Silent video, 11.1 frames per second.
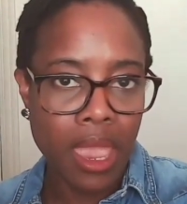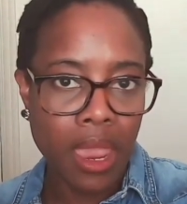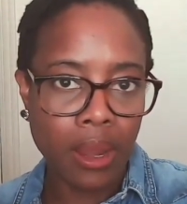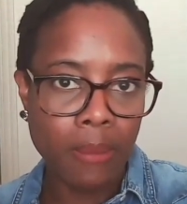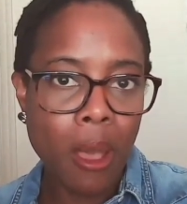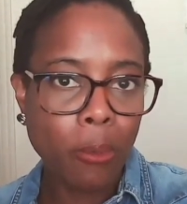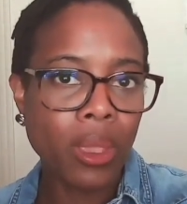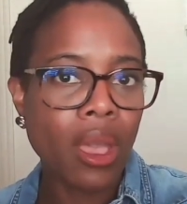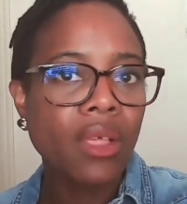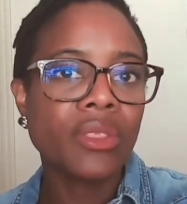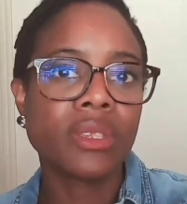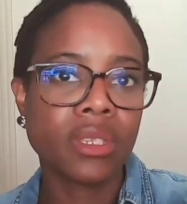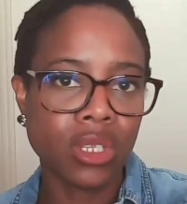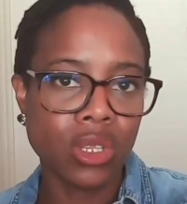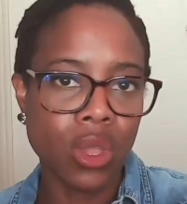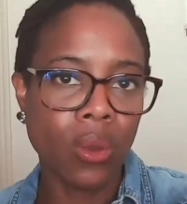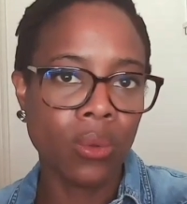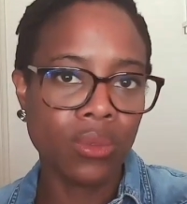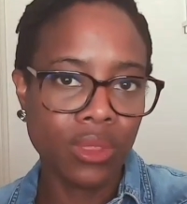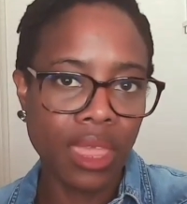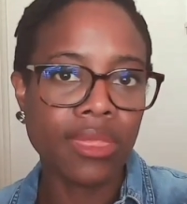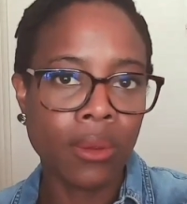And I'm helping others to know
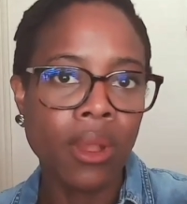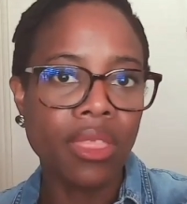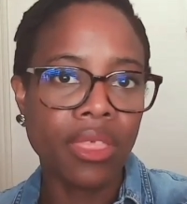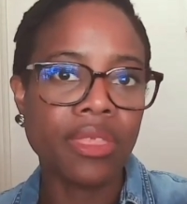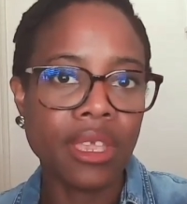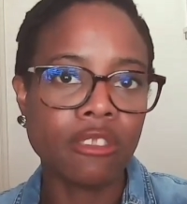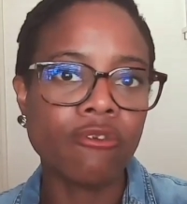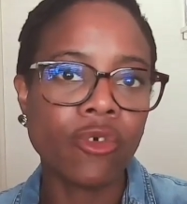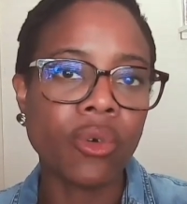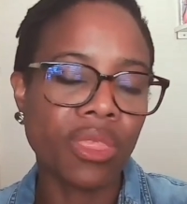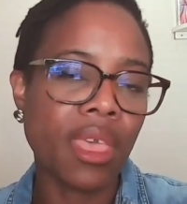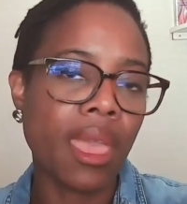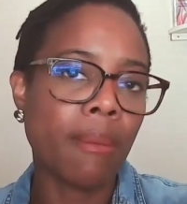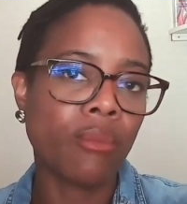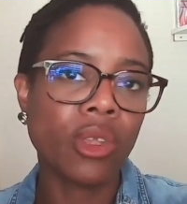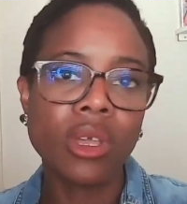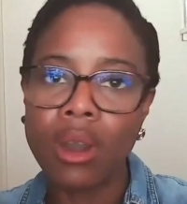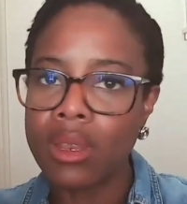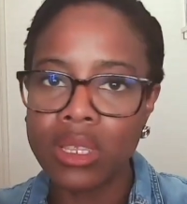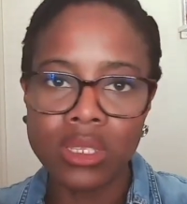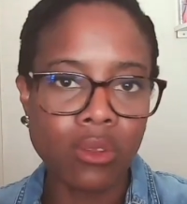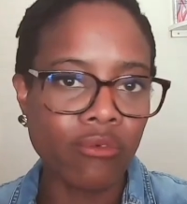that there are other things for them,
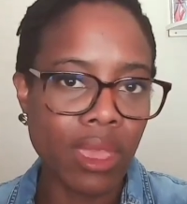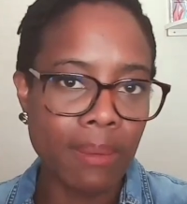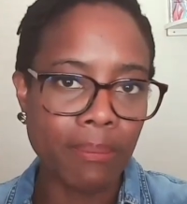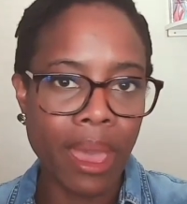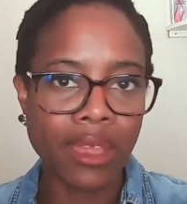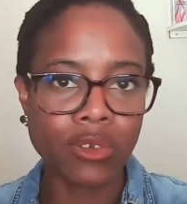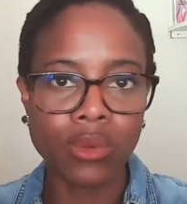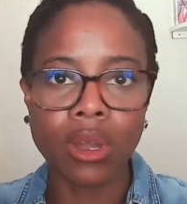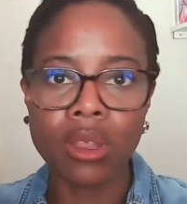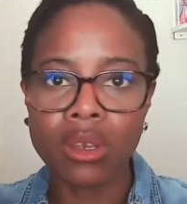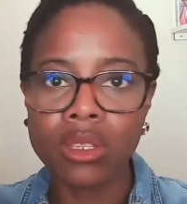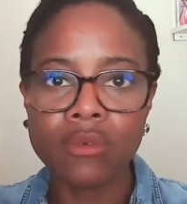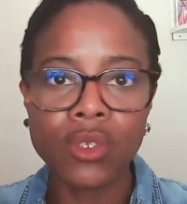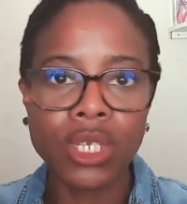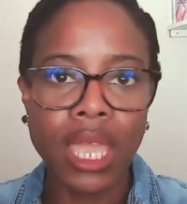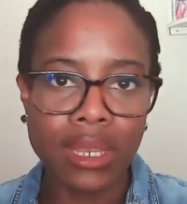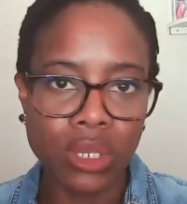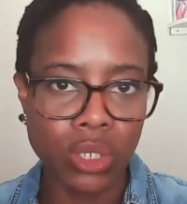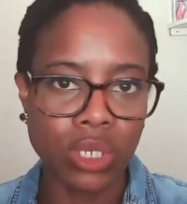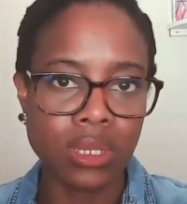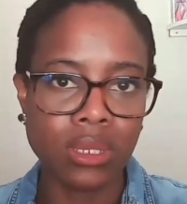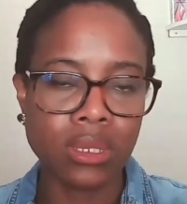regardless of impact, regardless of
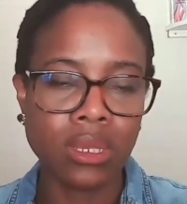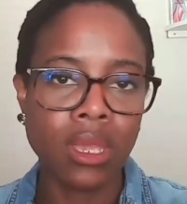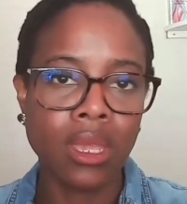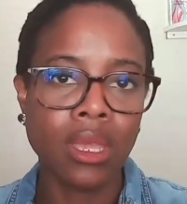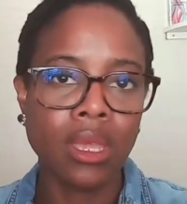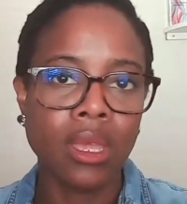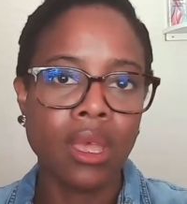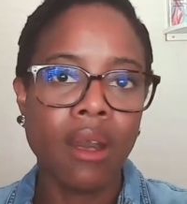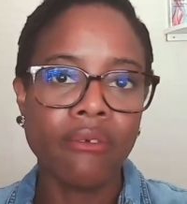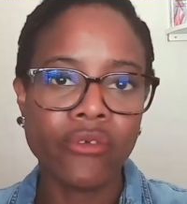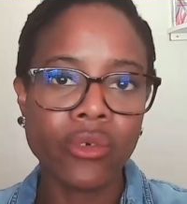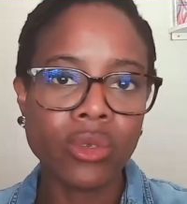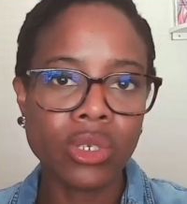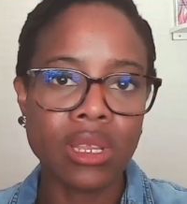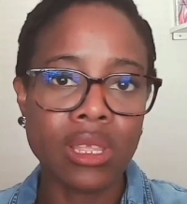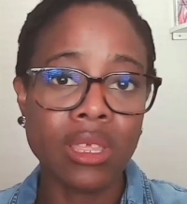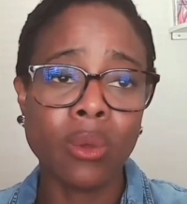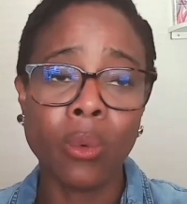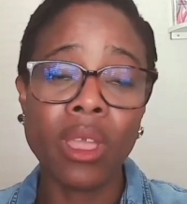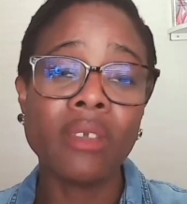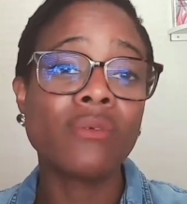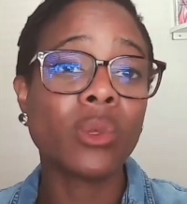challenges. Unfortunately, the
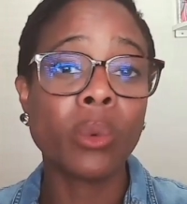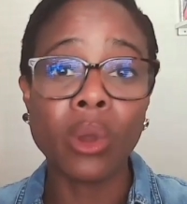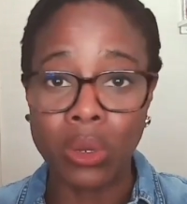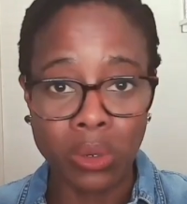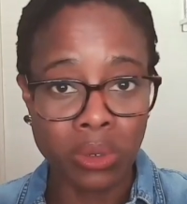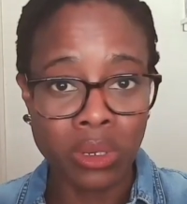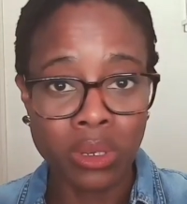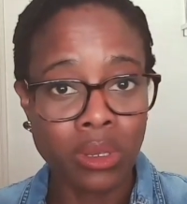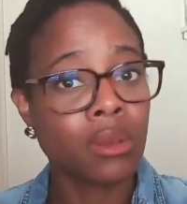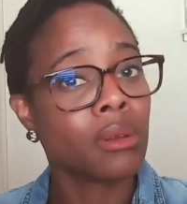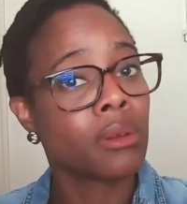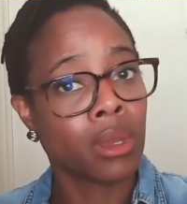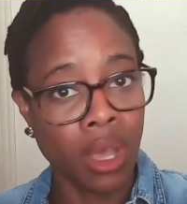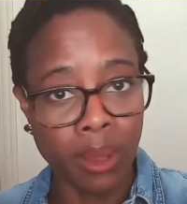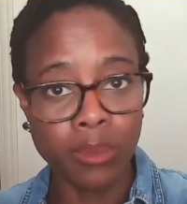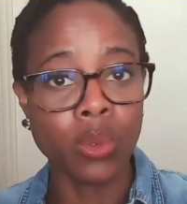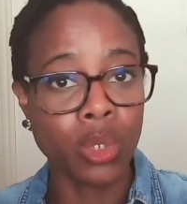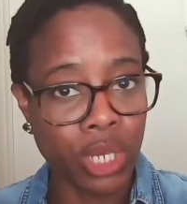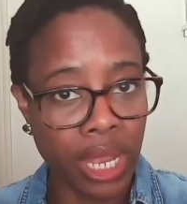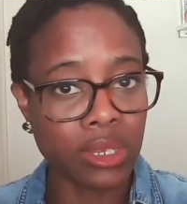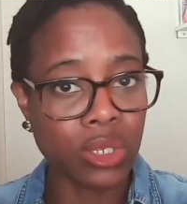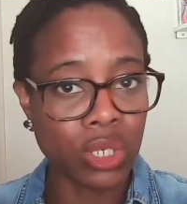way of the world comes with
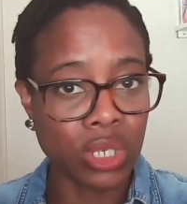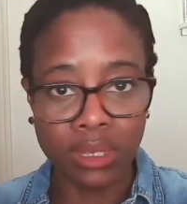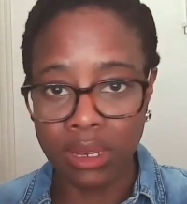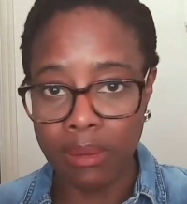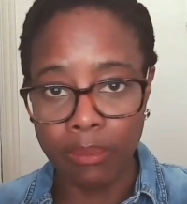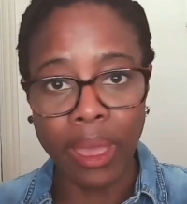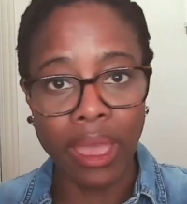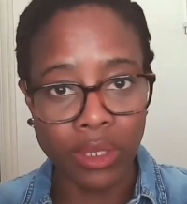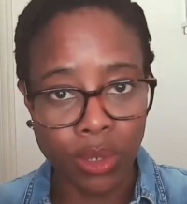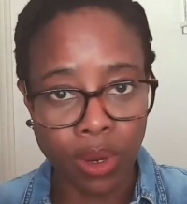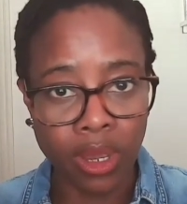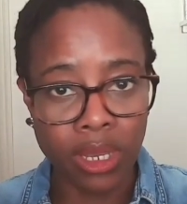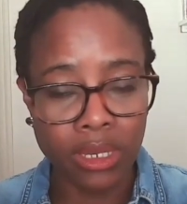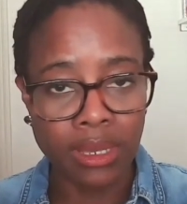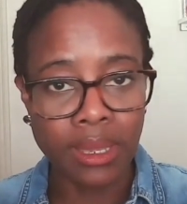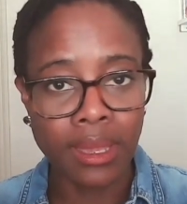challenges and impacts, right?